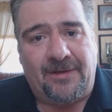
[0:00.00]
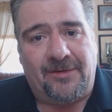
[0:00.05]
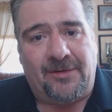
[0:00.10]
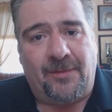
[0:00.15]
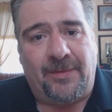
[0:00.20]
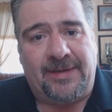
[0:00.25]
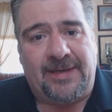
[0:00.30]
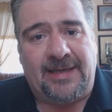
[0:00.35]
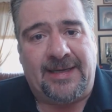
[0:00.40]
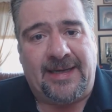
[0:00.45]

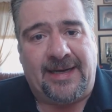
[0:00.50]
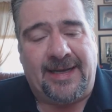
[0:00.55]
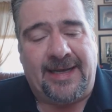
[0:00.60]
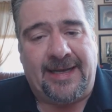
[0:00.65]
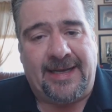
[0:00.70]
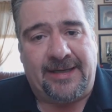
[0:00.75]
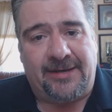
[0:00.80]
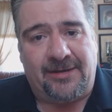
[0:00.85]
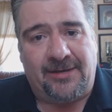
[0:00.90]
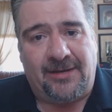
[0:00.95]
so we could get a
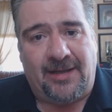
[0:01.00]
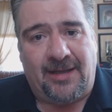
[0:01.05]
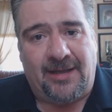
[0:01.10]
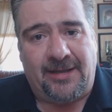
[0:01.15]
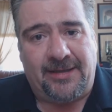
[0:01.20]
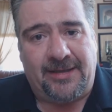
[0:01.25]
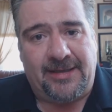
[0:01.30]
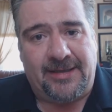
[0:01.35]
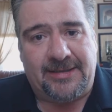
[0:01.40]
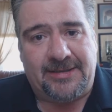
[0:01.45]
handle
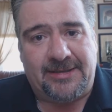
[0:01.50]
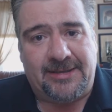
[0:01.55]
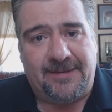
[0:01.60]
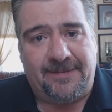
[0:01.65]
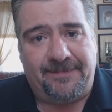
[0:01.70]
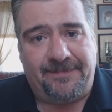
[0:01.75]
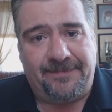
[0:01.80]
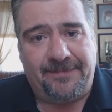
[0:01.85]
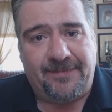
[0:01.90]
on this.